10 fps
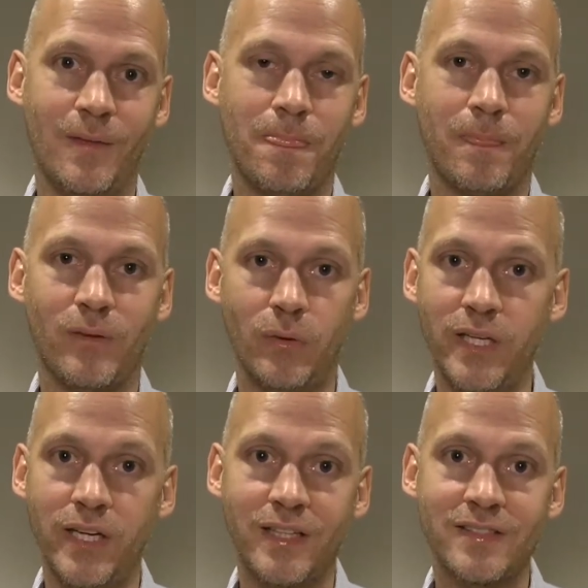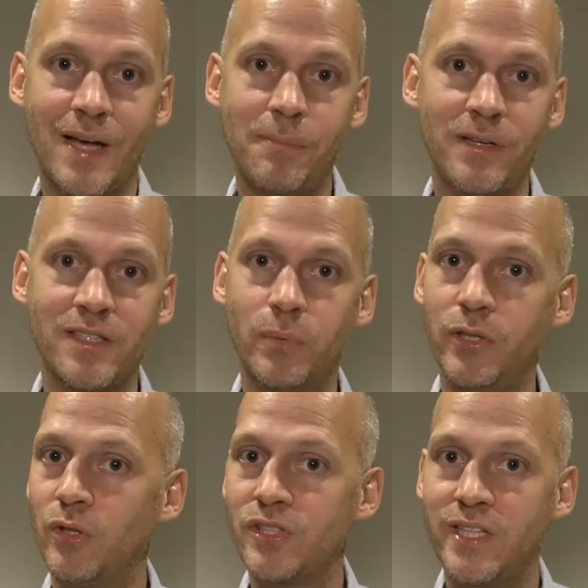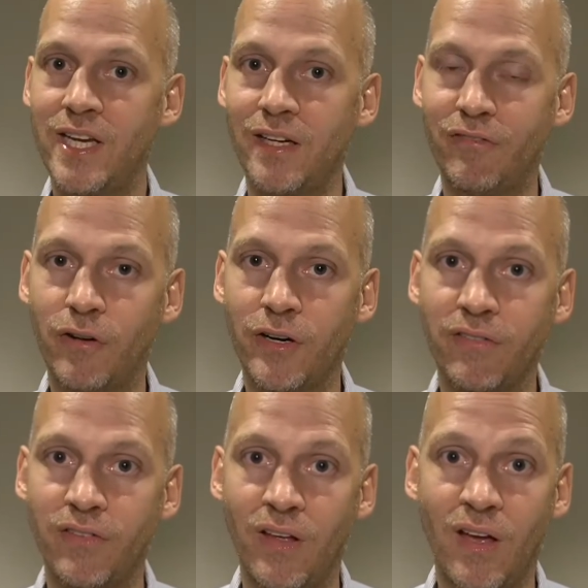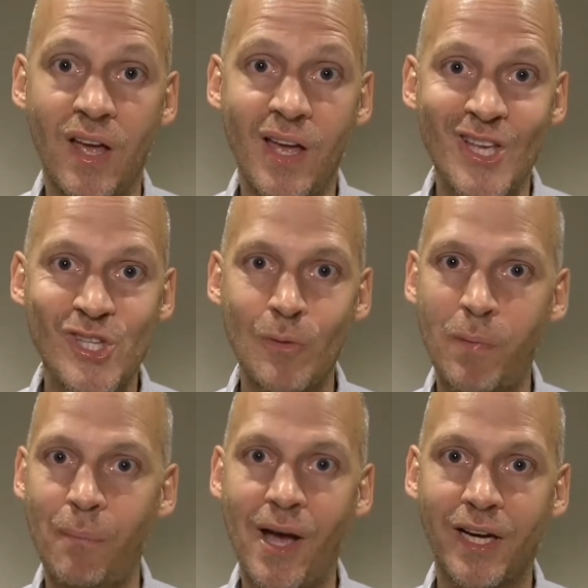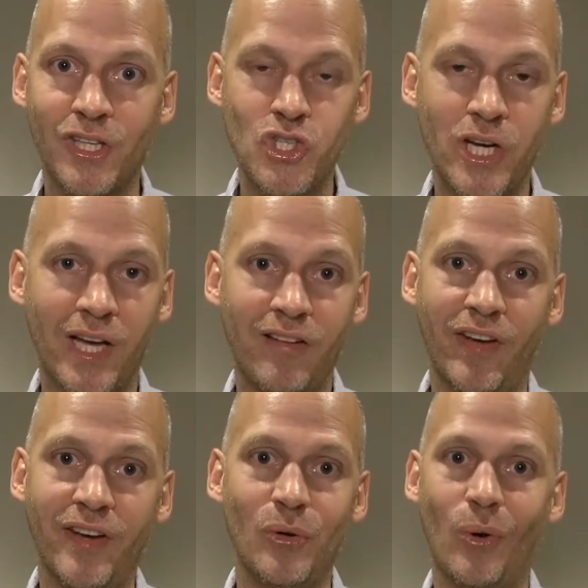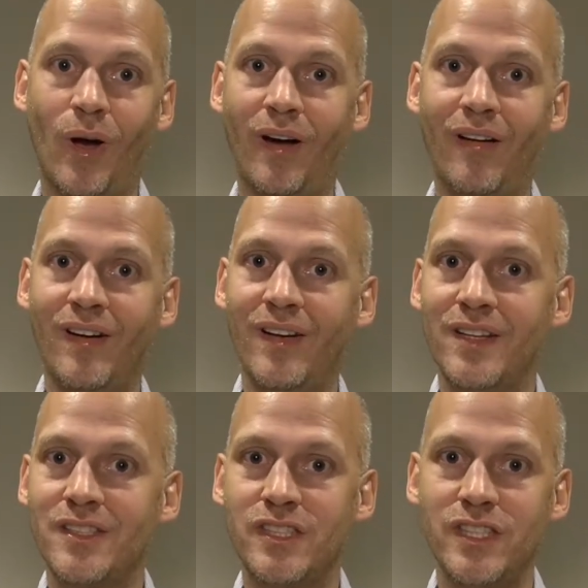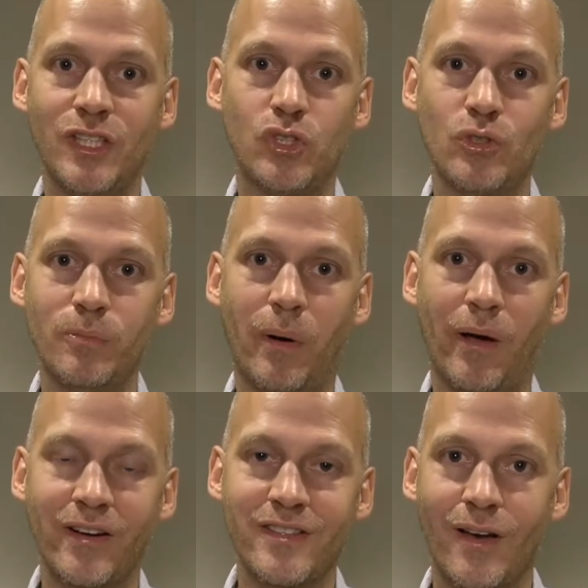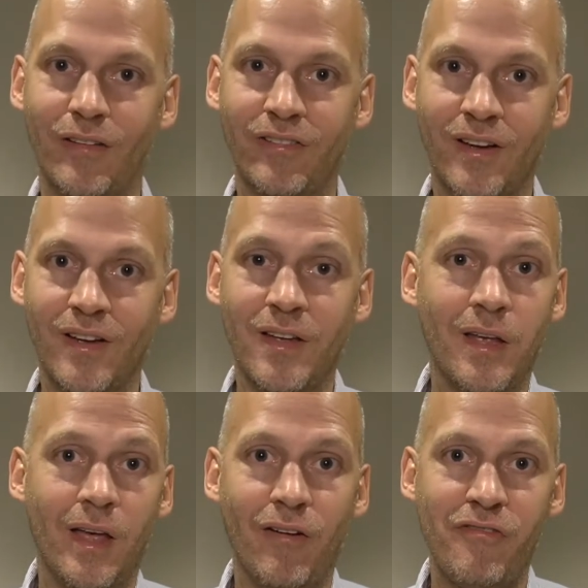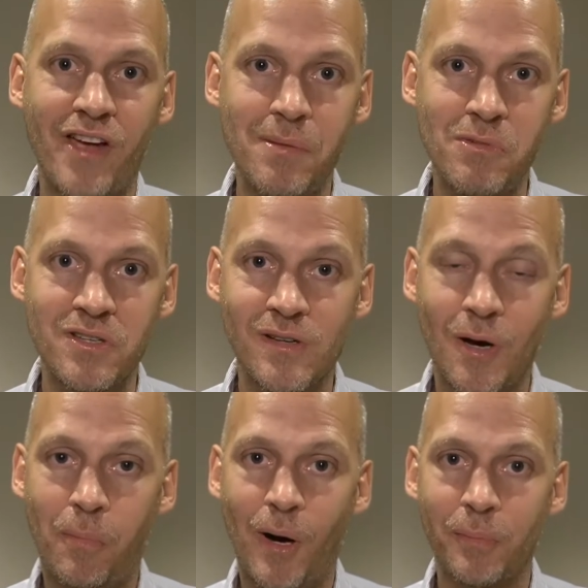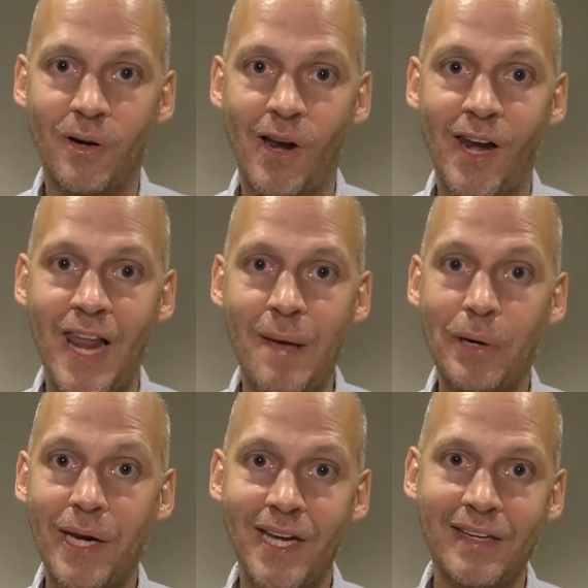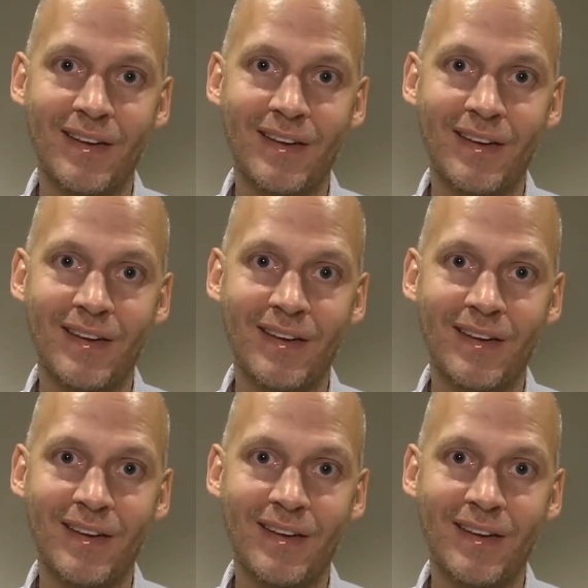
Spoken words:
So here an example is when you are standing in front of the supermarket shelf and you are seeing two bottles of a famous popular lemonade,